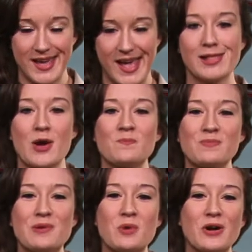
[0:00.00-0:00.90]
Hello,
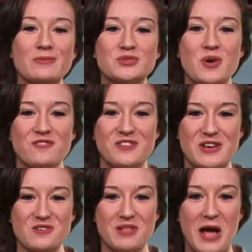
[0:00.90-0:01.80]
and welcome to our
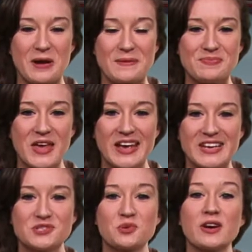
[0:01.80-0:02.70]
video blog.
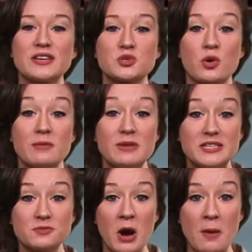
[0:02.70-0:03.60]
Storing
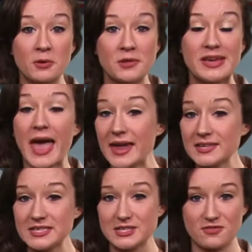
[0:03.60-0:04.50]
soybeans properly can
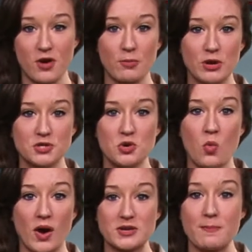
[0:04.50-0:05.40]
assist farmers who
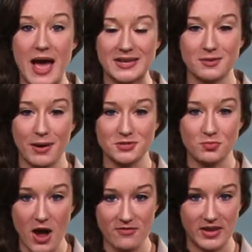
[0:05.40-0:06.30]
want to maximize
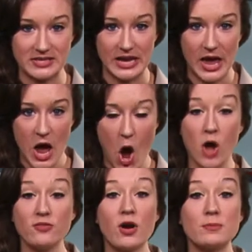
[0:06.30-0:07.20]
profits.
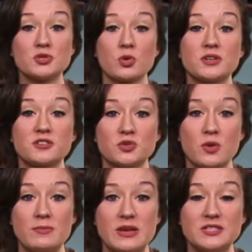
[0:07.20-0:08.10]
On-farm storage of
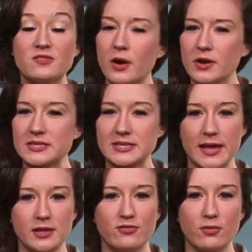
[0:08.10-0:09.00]
soybeans varies
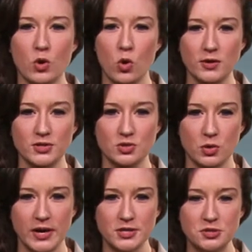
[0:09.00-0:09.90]
slightly from corn
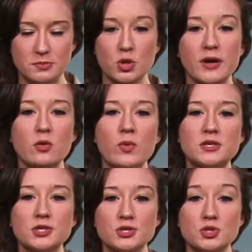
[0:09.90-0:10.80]
storage. During the
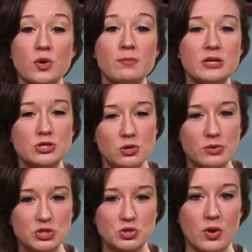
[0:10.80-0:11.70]
winter, soybeans should
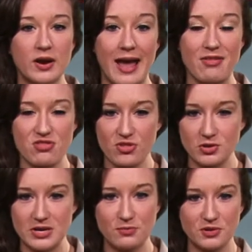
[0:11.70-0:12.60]
be stored at
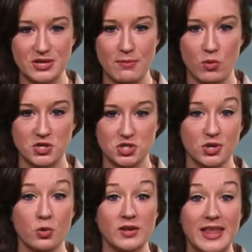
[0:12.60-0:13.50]
13%
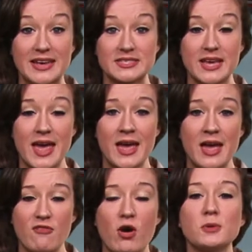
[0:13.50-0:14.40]
moisture or less.
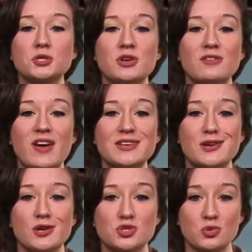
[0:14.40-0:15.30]
Farmers should invest
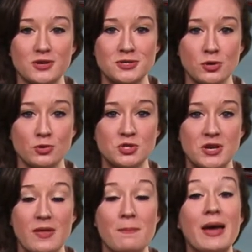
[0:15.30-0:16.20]
in a storage
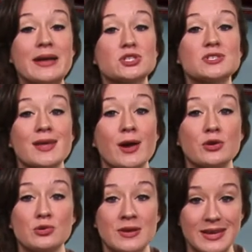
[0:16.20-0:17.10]
solution that matches their
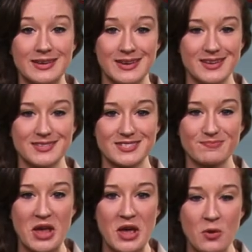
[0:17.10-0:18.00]
unique needs.
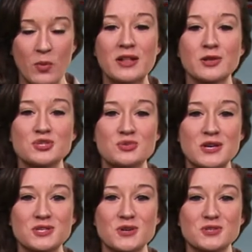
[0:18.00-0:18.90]
Winkler
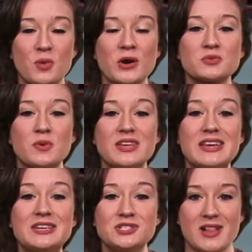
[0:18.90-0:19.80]
Structures works with
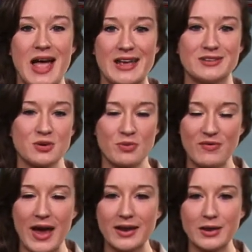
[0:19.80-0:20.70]
each client to
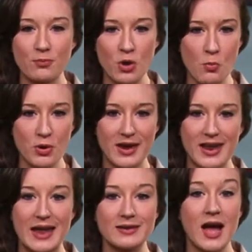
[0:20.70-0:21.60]
provide an appropriate
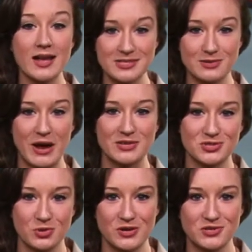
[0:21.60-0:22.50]
and customized
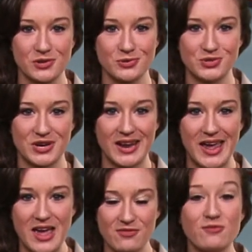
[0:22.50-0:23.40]
storage solution.
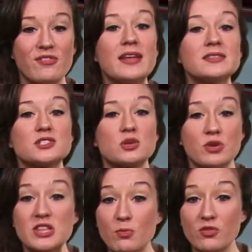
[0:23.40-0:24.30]
From vents to
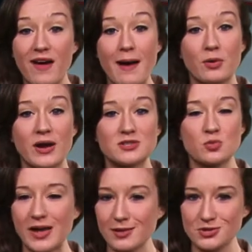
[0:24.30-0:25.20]
breathable fabrics,
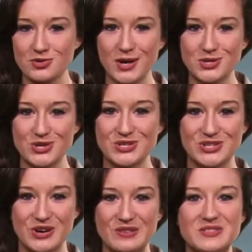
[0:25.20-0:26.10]
Winkler Structures
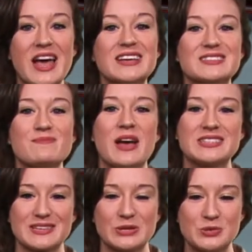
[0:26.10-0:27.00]
serves as the
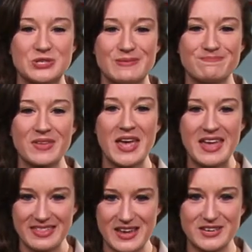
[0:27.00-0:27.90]
best solution.
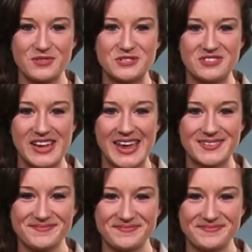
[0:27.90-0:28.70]
Thank you for tuning in.